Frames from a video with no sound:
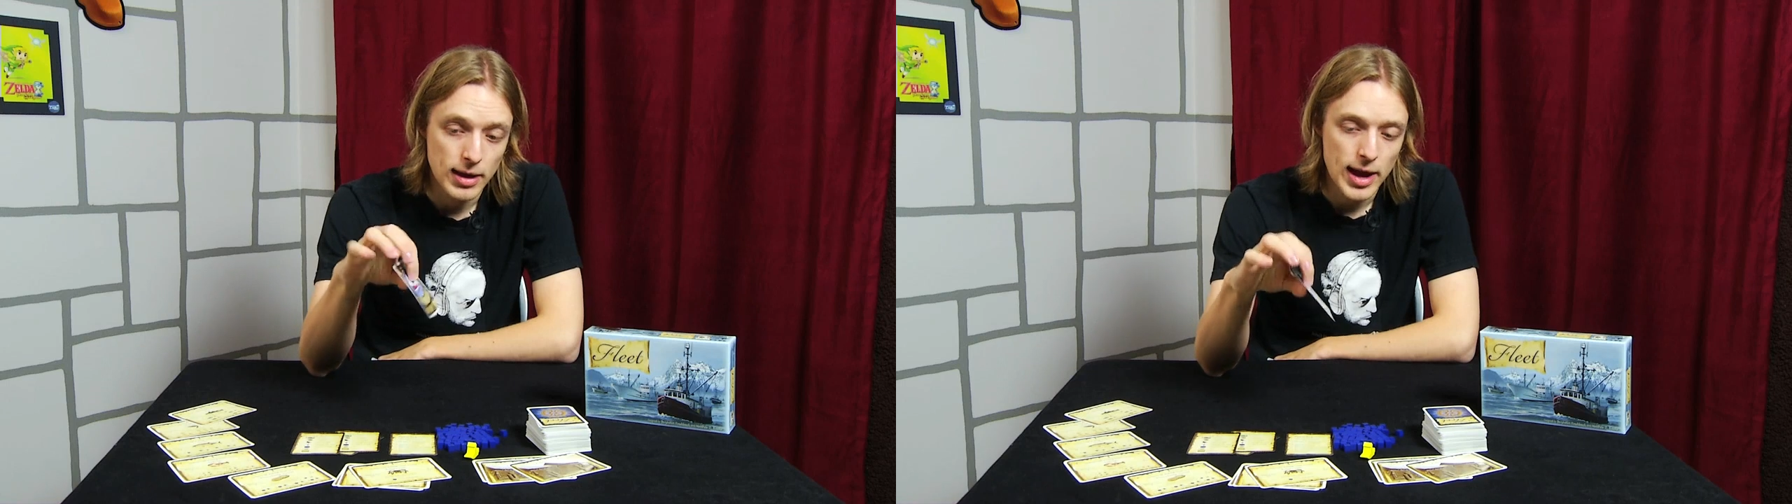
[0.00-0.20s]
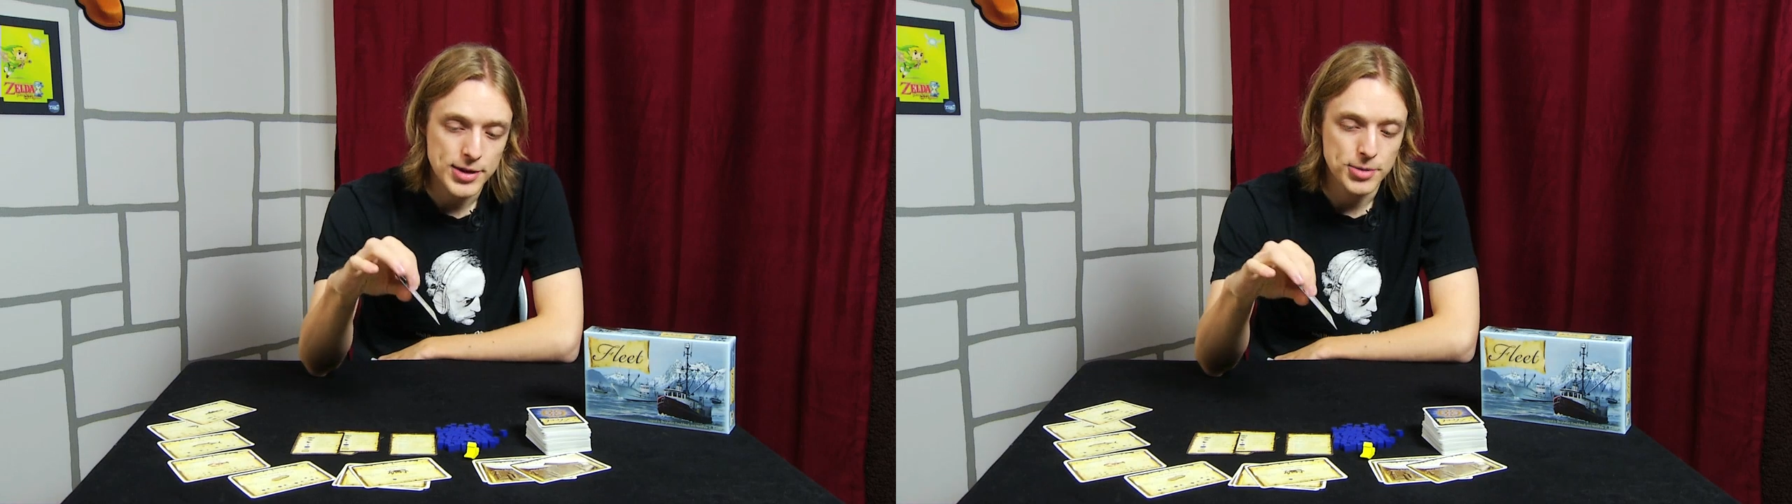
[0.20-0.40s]

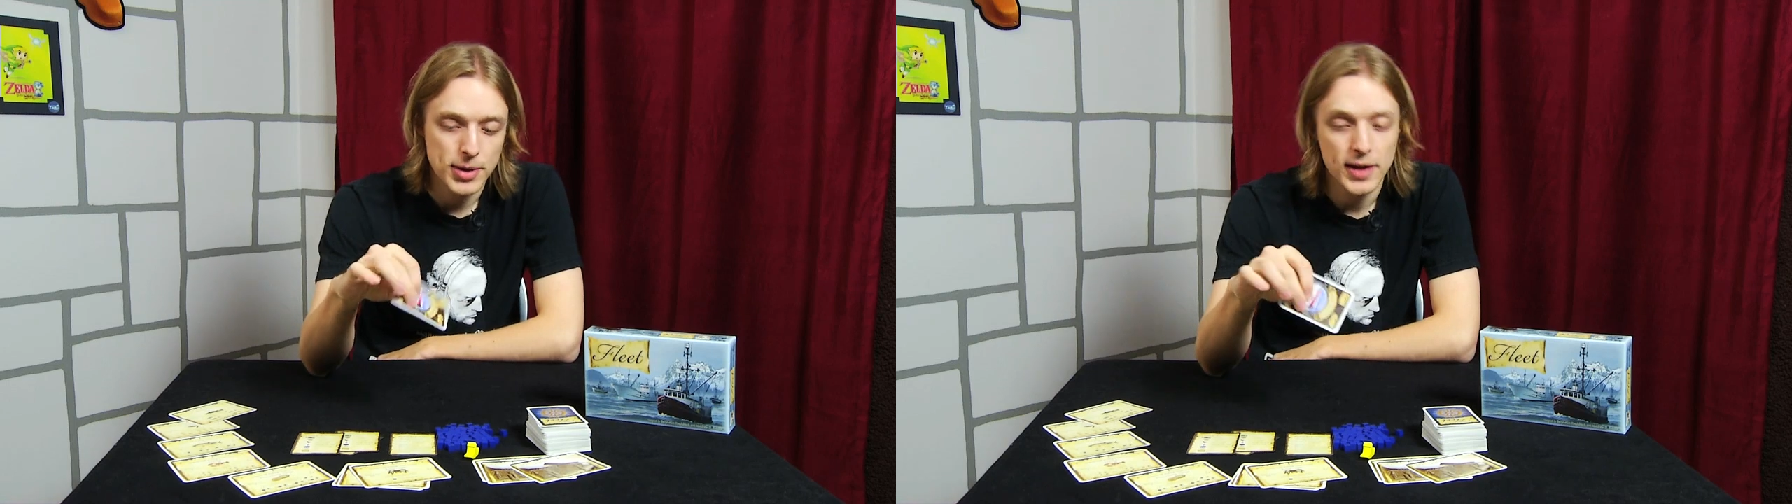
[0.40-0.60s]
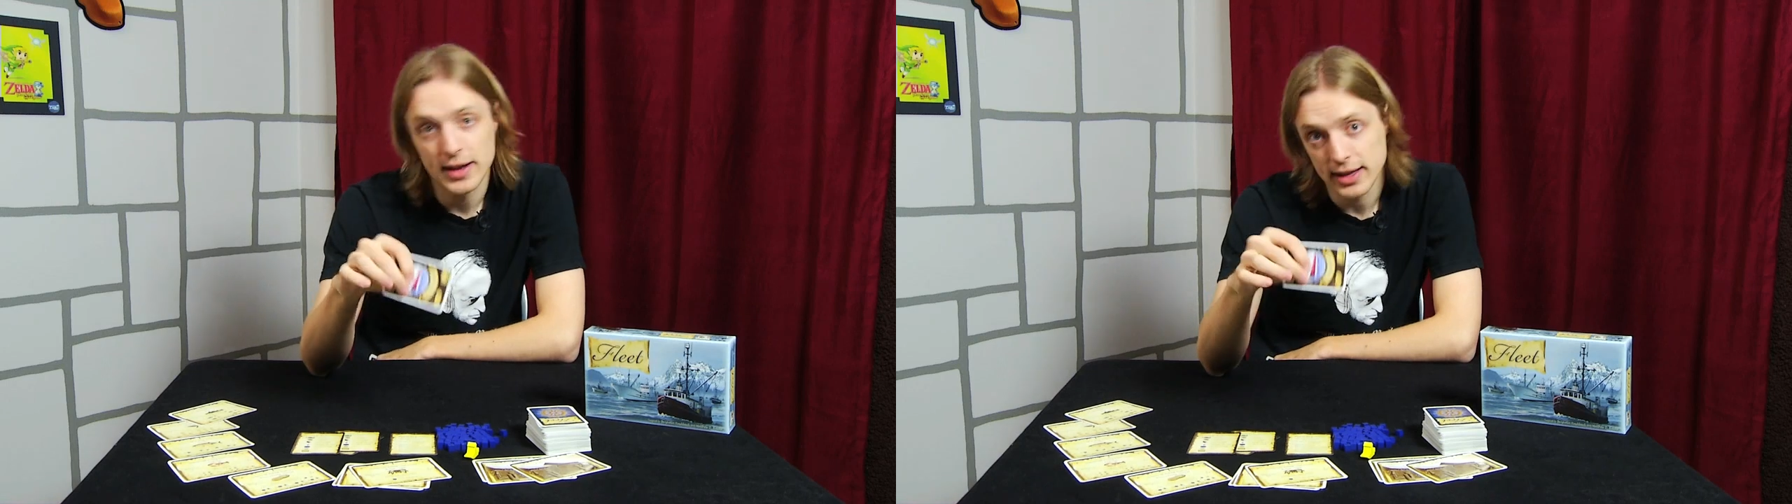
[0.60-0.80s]
and you
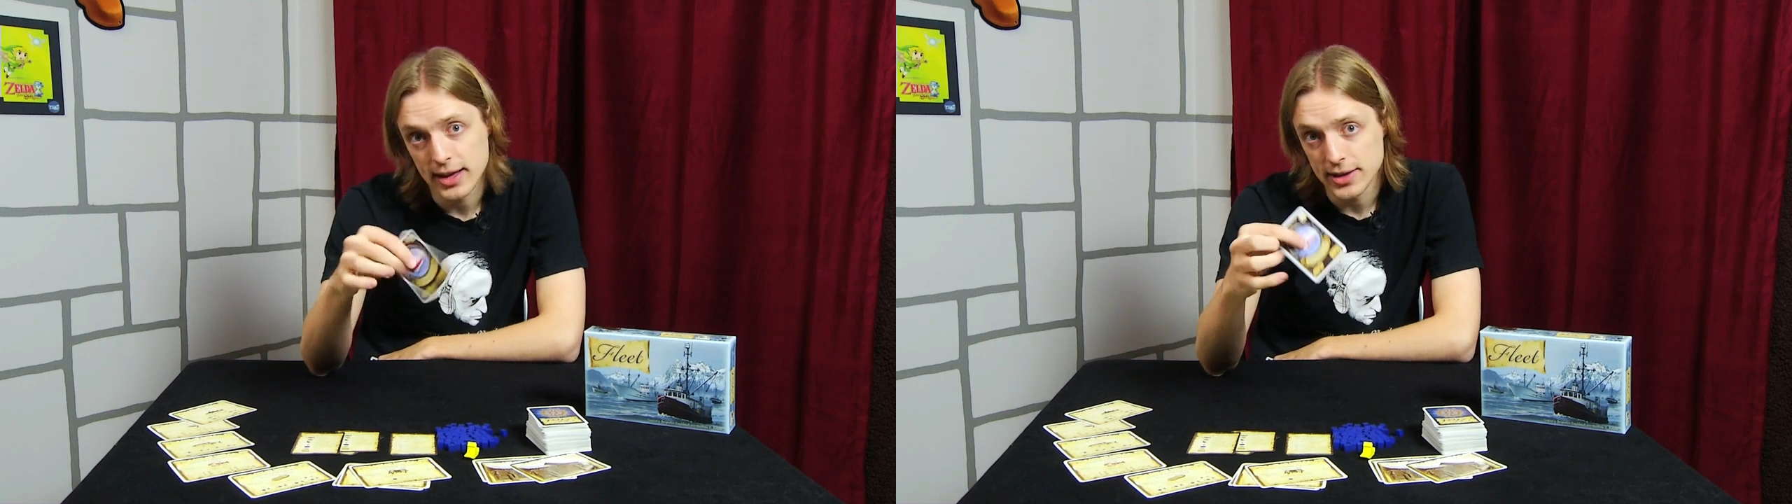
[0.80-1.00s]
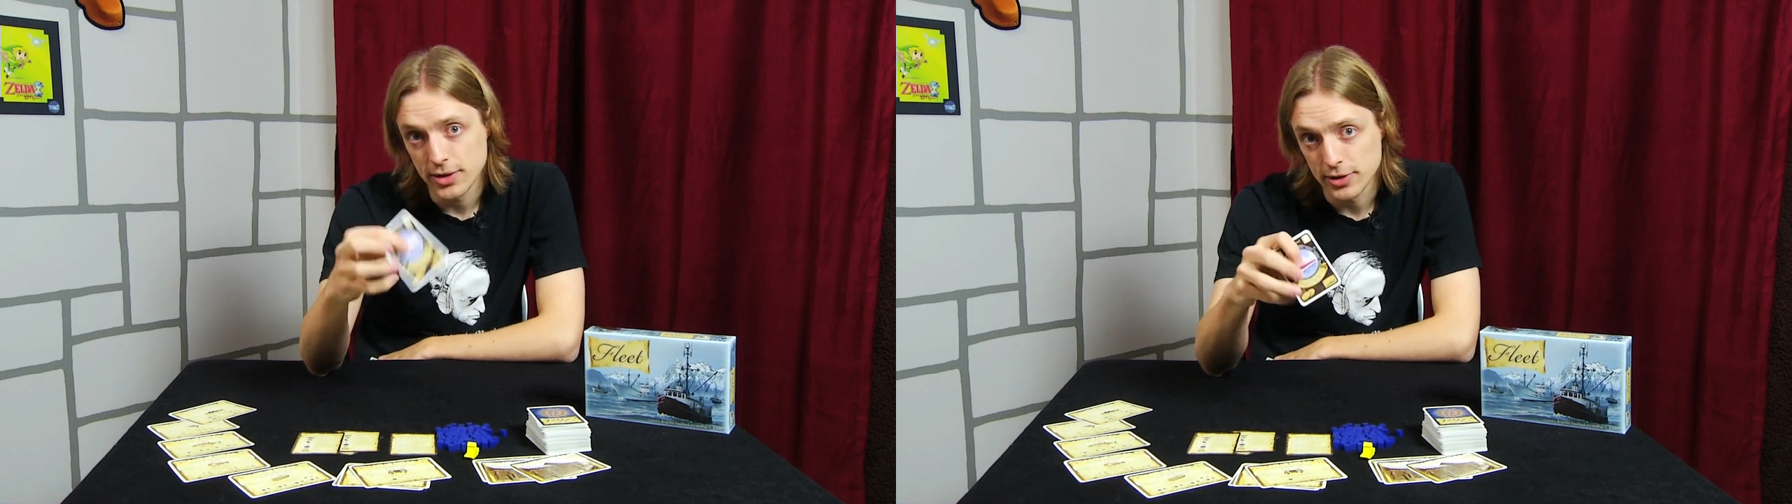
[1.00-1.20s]
pay that
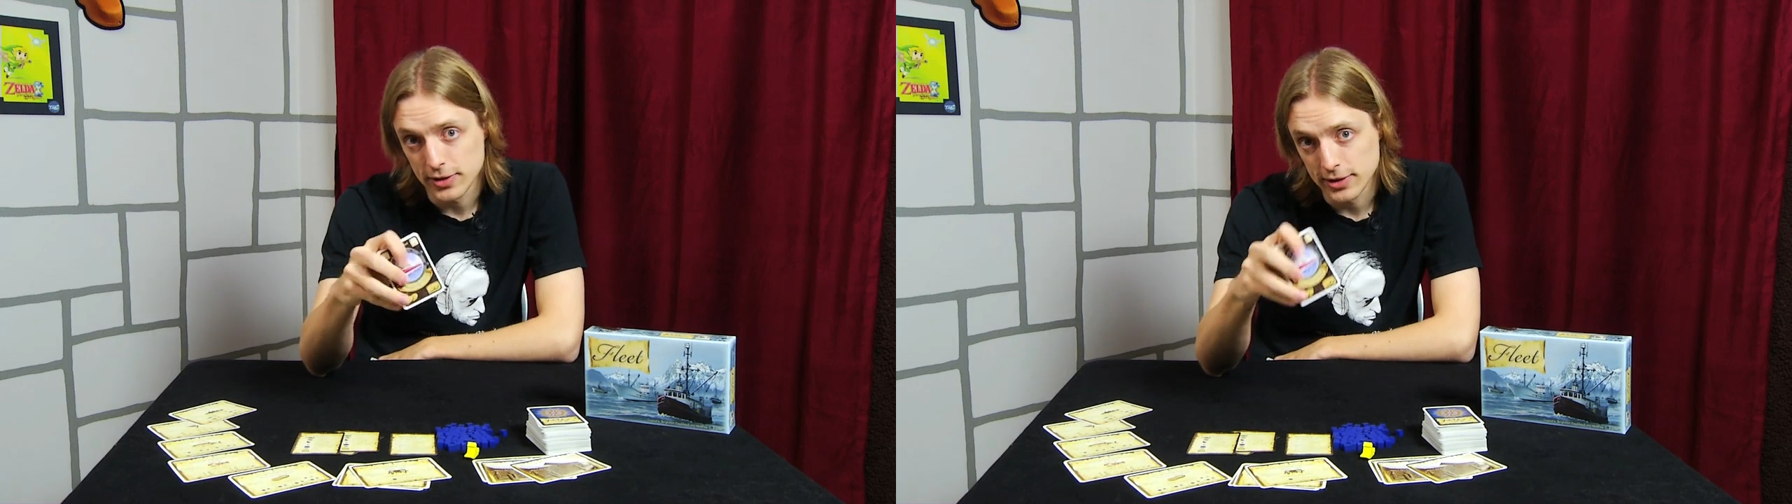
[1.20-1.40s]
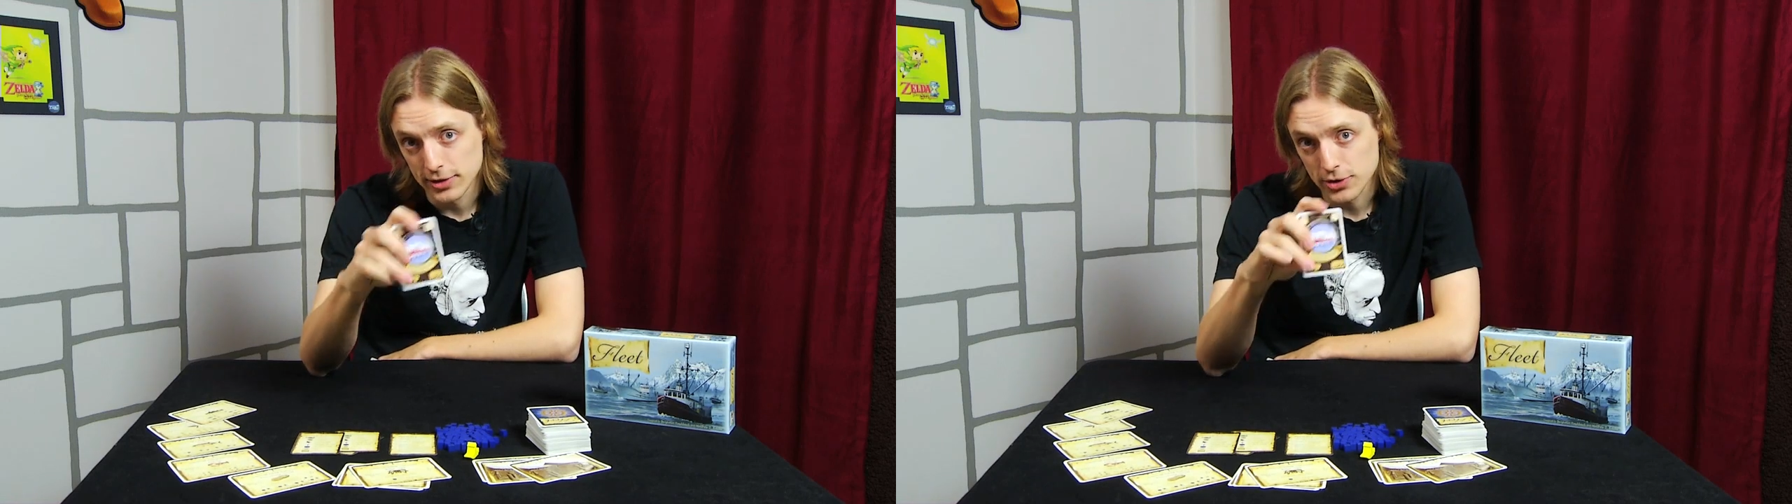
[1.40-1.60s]
again using the
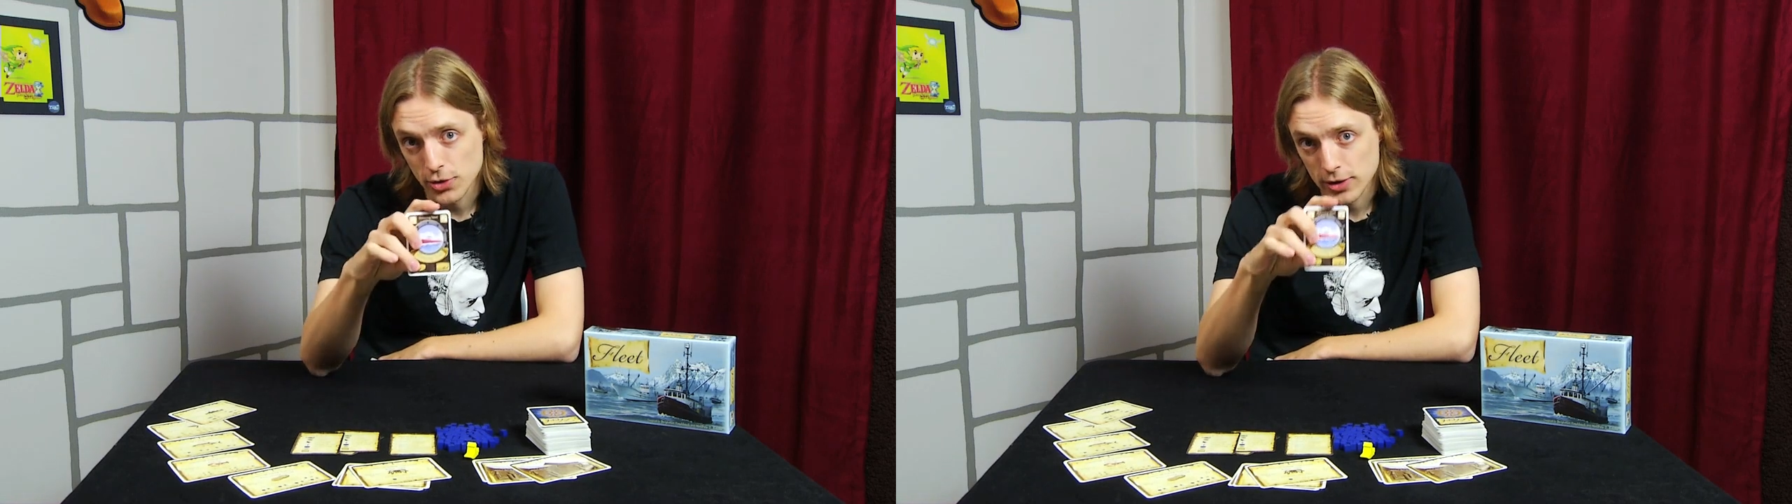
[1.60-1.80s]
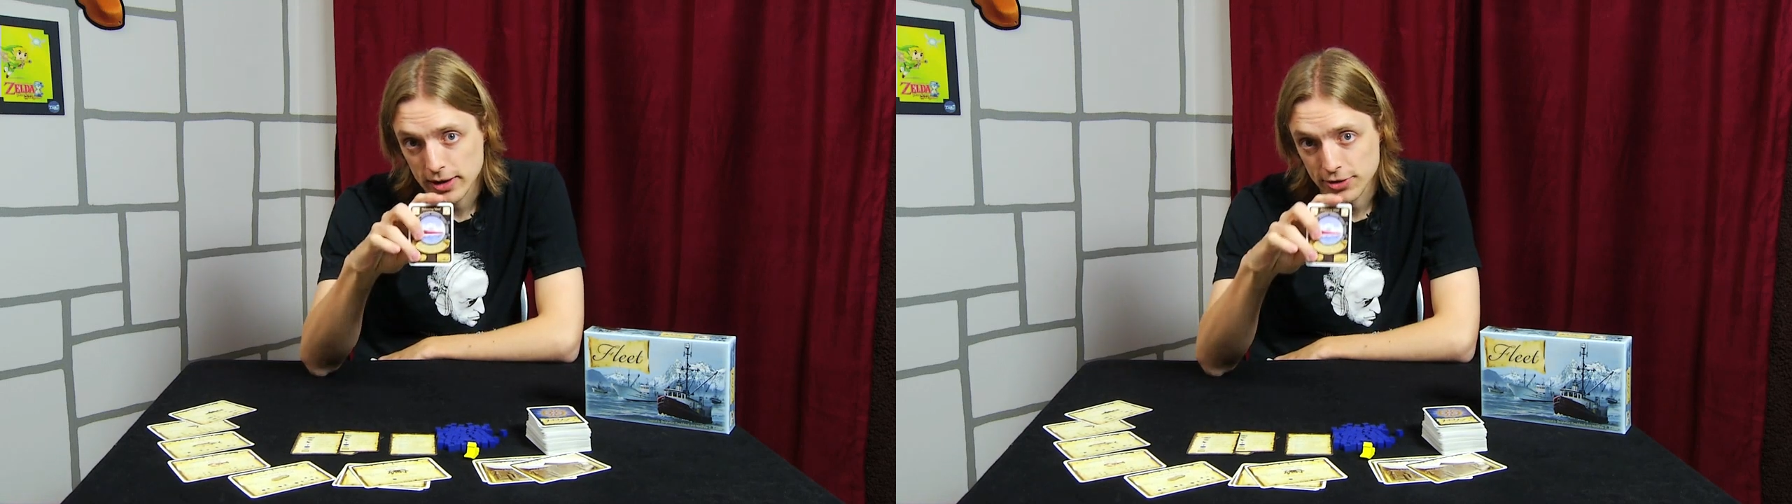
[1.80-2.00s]
little
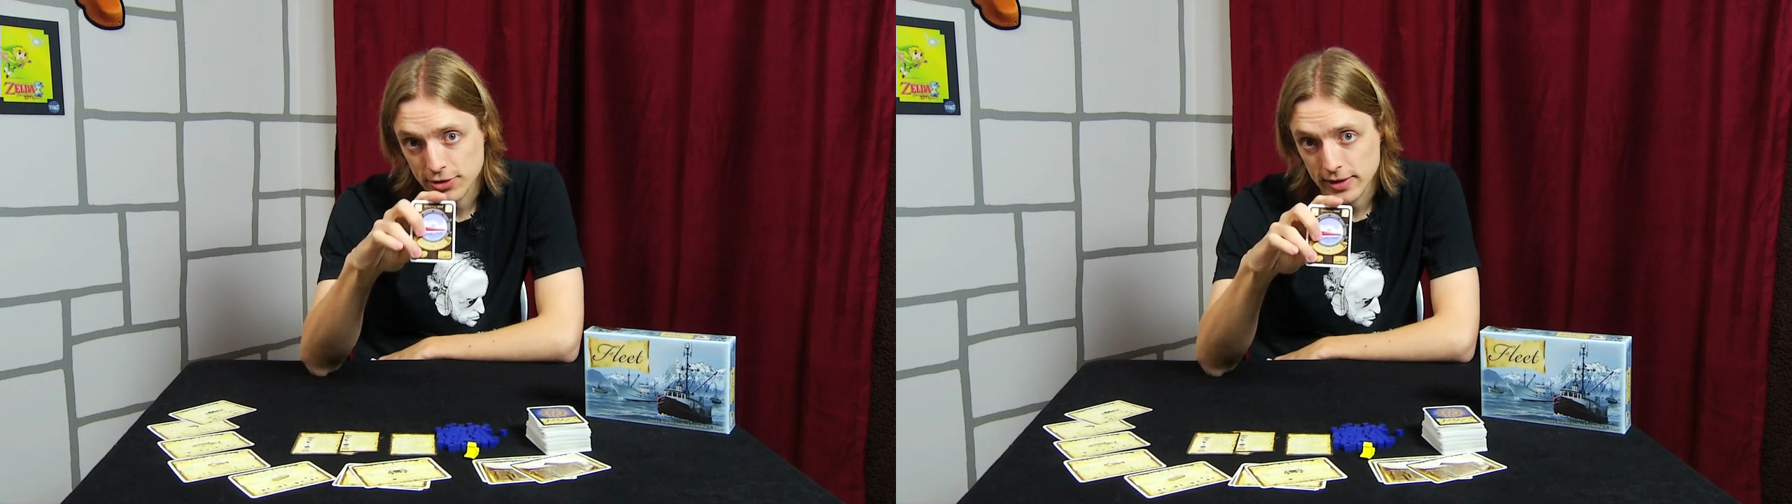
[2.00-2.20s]
coins